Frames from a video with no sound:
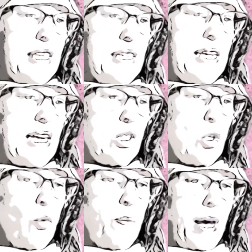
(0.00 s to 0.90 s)
This has
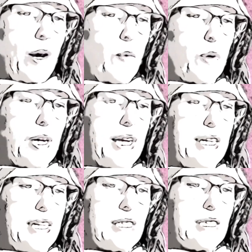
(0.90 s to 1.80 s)
no power
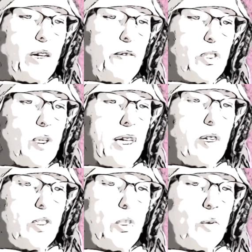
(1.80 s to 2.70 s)
in itself to
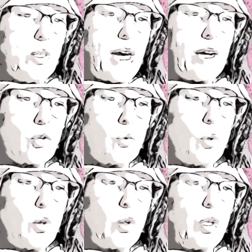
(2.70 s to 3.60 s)
introduce
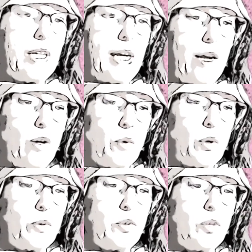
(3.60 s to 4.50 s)
actual learning
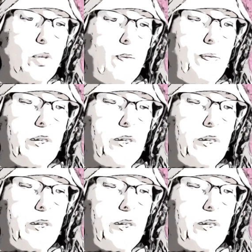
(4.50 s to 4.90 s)
errors.